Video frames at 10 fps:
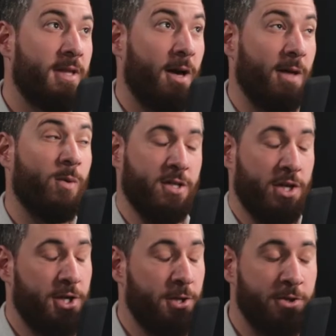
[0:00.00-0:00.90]
that, it was a
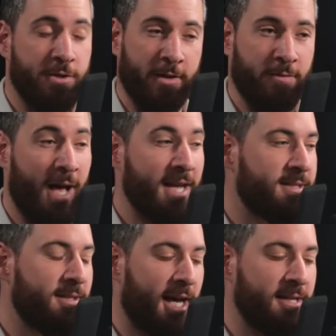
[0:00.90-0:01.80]
huge thing for me. I
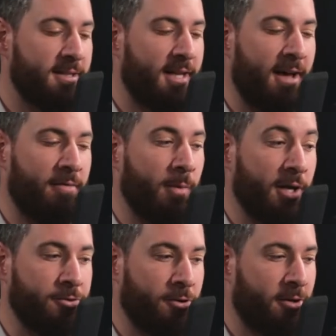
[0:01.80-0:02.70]
still I still have in my
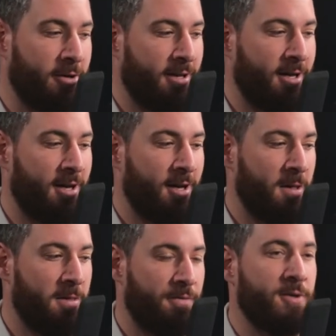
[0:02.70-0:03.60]
drawer
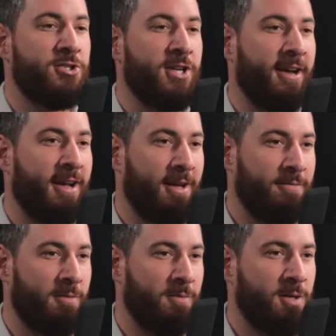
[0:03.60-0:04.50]
uh, the first check I got
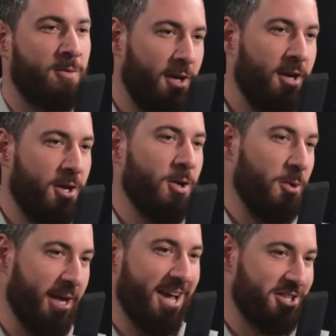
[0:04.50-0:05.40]
from... So, you know,
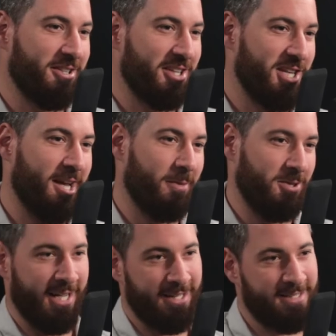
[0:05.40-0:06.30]
you cash in the check, but
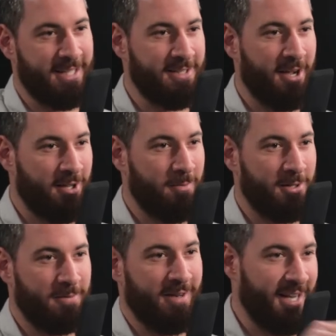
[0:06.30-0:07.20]
you get this like
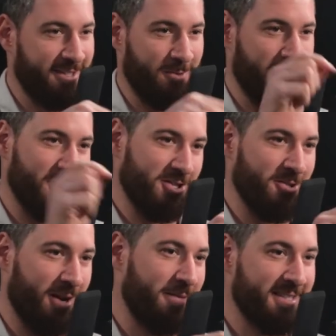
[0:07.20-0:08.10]
document of a letter with National
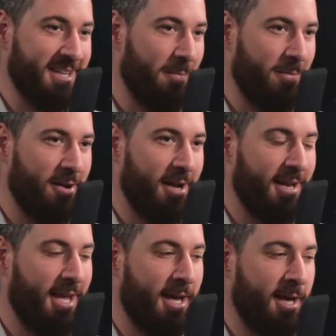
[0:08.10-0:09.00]
Geographic stamp on yeah. it.
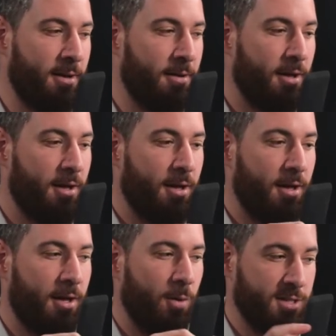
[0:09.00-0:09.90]
And
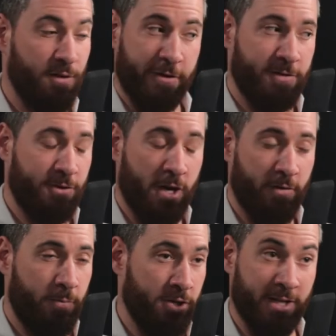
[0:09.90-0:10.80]
it was the first
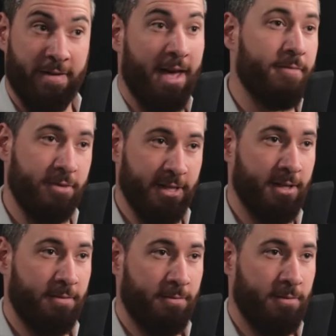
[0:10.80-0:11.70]
photography project I've ever
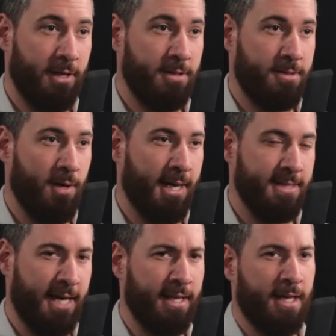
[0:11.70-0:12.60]
done, mm-hmm. right? So I
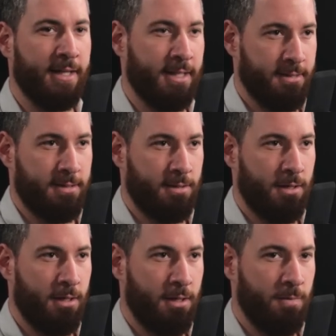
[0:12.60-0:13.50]
guess I had a lot less
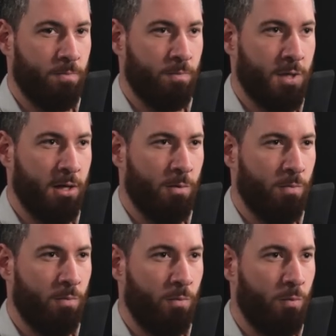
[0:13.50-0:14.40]
um, kind of...
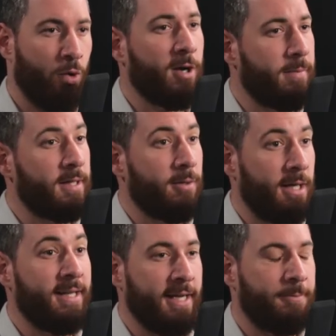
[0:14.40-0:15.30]
work build
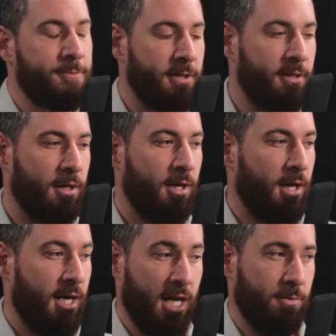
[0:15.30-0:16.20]
leading up to it,
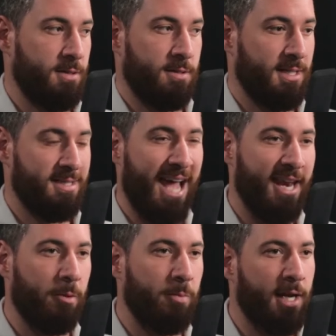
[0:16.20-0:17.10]
mm. and I was
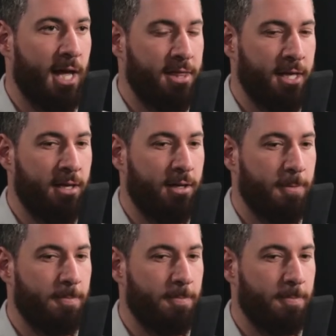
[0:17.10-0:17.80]
ecstatic. But I think,